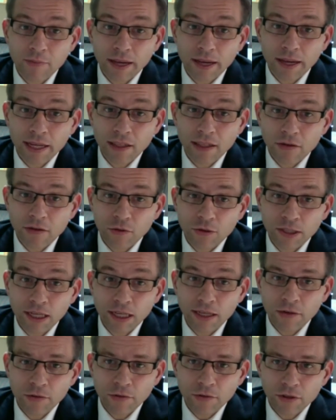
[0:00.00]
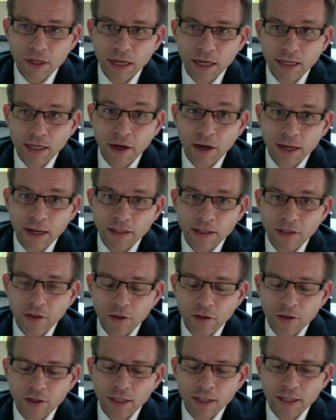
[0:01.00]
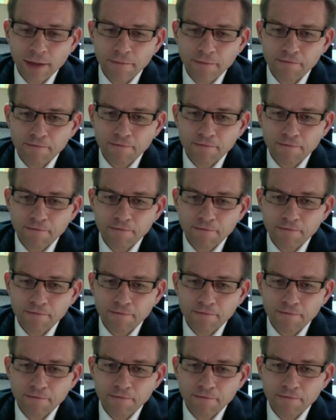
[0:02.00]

pens or needles and go back to using them.